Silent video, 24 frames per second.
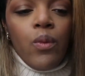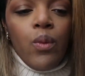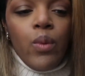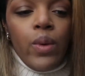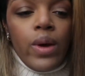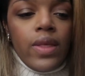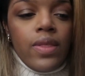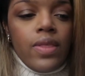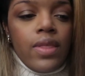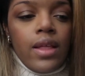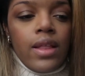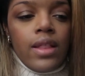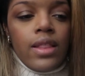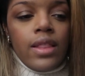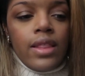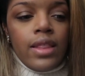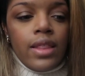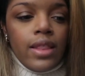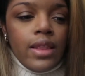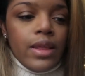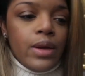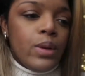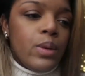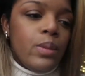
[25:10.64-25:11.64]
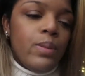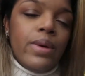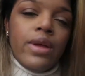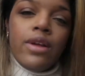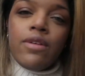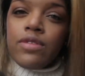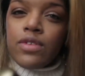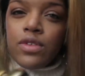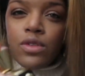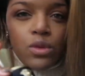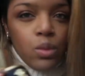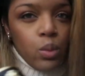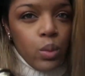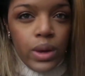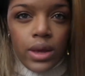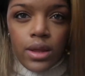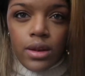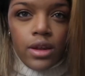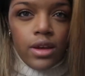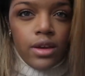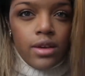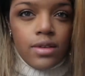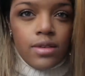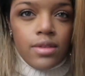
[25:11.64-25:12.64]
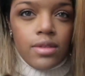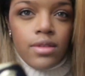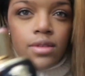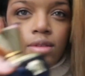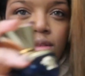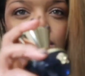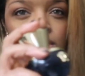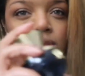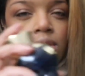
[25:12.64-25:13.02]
with a little bit of sweetness.